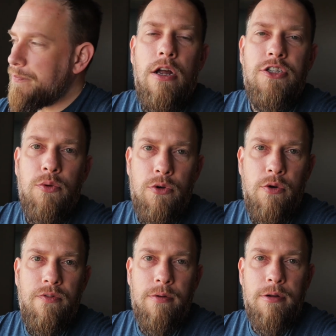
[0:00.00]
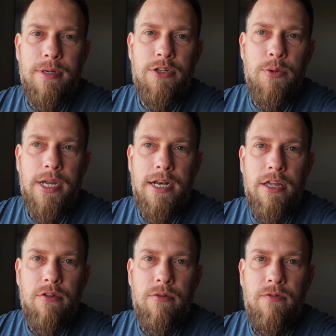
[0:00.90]
I don't know if I'm going to be doing any
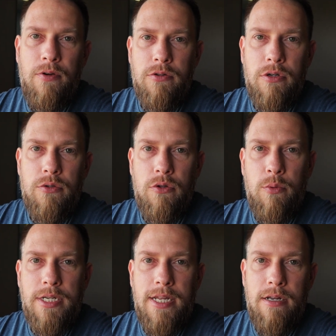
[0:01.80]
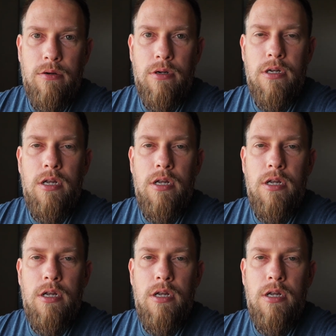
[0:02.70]
other photos on the way down,